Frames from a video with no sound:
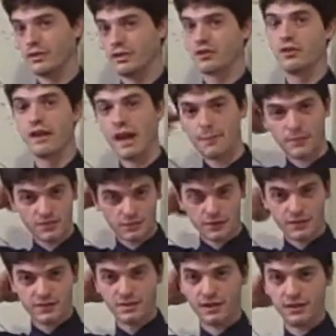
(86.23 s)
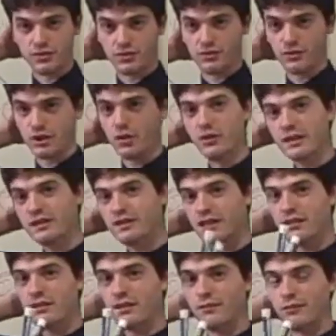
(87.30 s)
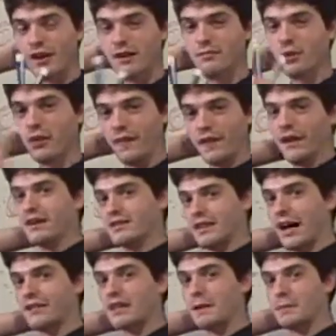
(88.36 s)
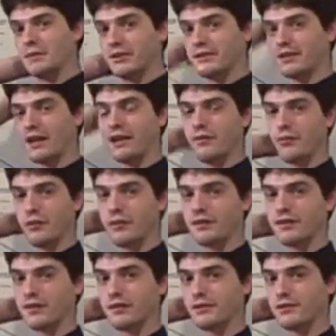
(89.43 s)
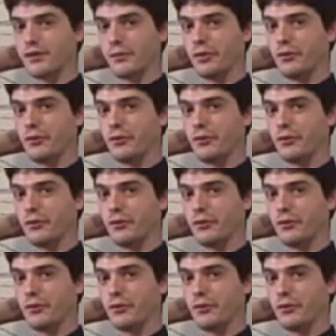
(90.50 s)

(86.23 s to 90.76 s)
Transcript: It only happens when the sun is, you only see the rainbow on the exact opposite side of where the sun is from